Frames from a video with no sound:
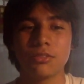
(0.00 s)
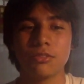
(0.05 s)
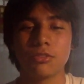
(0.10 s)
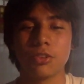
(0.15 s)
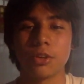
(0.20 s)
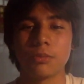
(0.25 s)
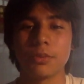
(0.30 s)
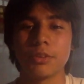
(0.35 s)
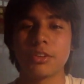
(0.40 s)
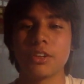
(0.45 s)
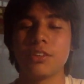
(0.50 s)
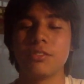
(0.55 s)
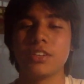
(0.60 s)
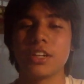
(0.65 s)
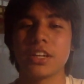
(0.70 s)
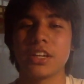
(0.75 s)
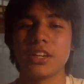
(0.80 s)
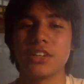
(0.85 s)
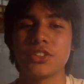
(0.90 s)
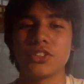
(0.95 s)
form of
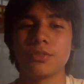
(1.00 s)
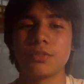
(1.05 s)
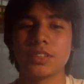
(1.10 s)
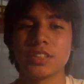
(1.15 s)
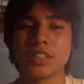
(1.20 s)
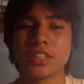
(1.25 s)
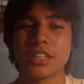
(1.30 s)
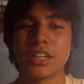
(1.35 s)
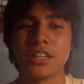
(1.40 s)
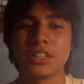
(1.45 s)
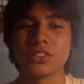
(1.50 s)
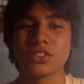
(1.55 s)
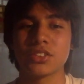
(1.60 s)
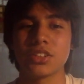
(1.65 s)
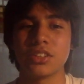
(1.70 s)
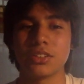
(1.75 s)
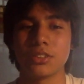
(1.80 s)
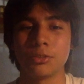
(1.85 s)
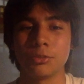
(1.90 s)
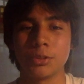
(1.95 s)
communication we look at is
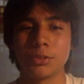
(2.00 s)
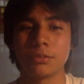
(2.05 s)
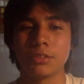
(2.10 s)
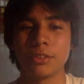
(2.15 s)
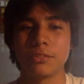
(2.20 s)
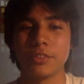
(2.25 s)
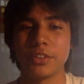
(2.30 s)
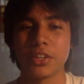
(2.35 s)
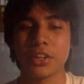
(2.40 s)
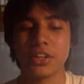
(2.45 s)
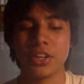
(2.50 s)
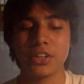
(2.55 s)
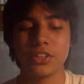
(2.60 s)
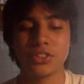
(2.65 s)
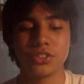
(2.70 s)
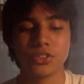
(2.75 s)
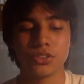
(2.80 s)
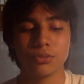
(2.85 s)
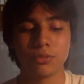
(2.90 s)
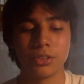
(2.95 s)
called group
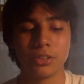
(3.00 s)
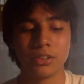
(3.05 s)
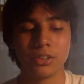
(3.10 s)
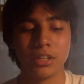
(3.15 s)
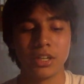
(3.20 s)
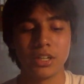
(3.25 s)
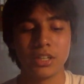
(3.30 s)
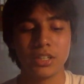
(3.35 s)
communications, where